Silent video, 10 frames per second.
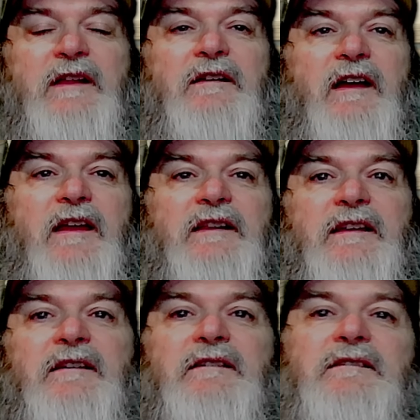
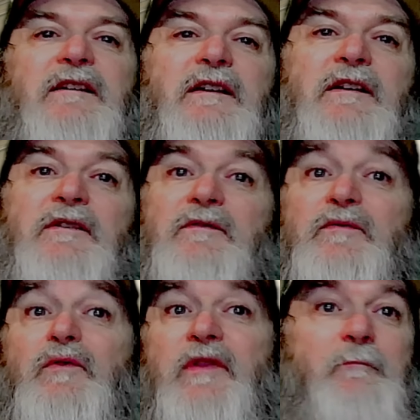ideas
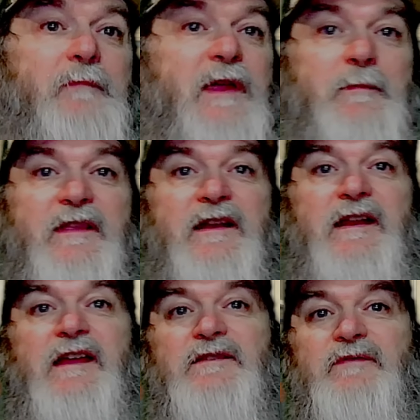for maybe the
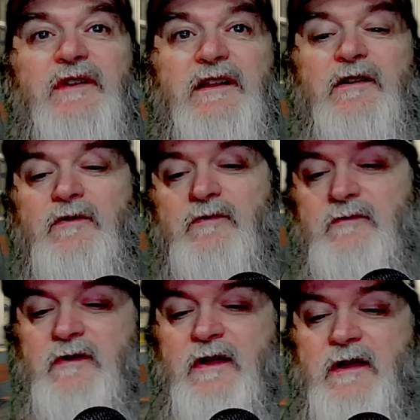next video.
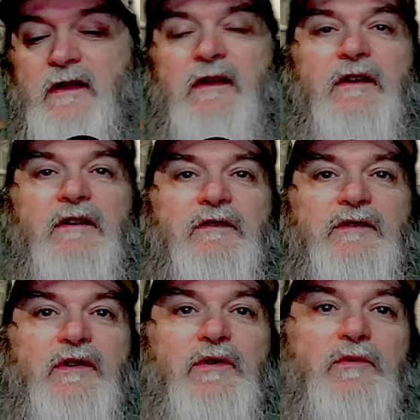
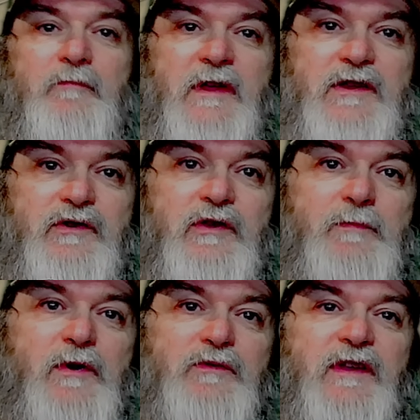So make sure you
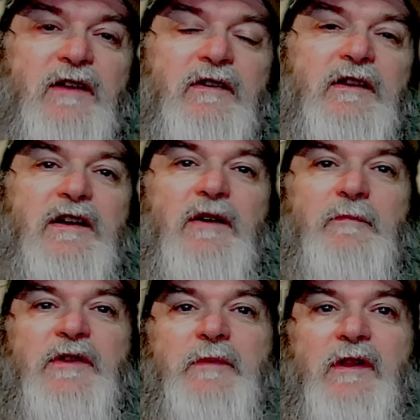post down in the
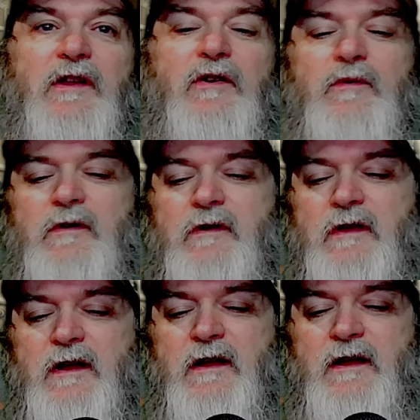comments below
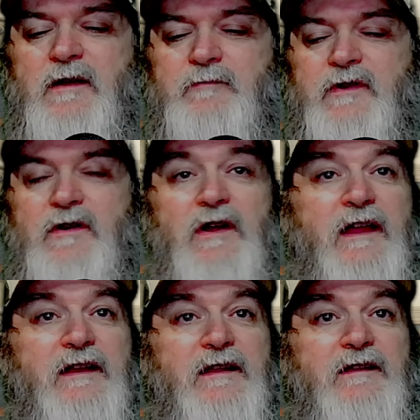your
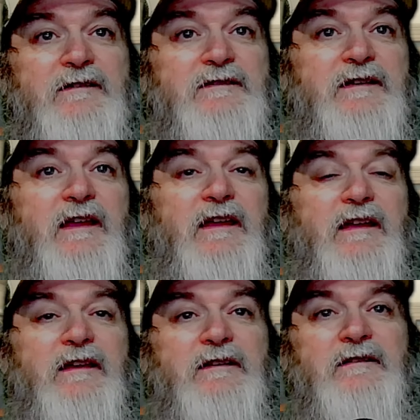ideas.
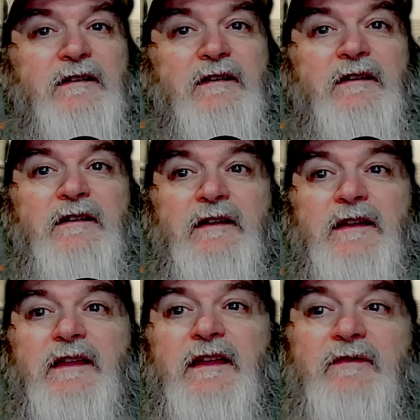And
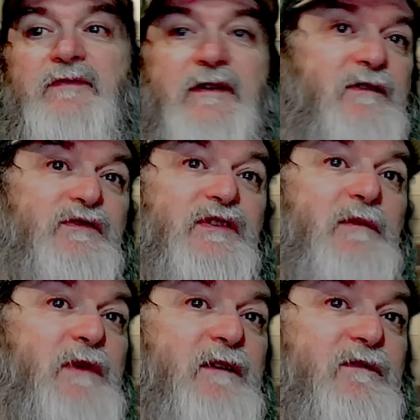if there's
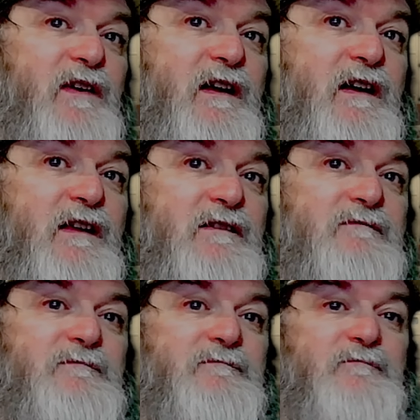something I forgot,
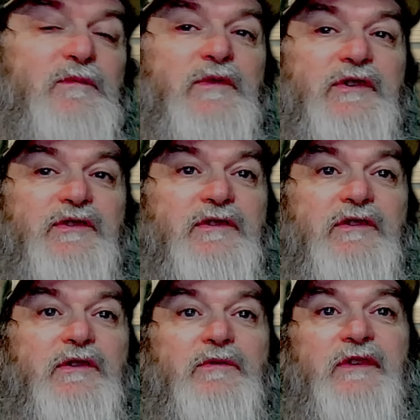which
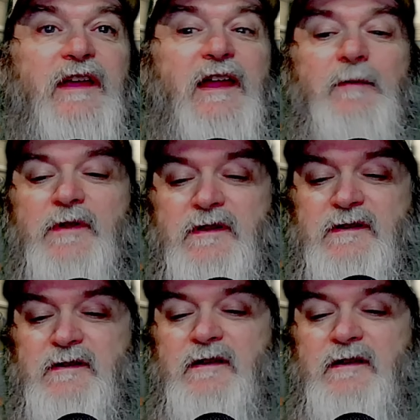usually happens,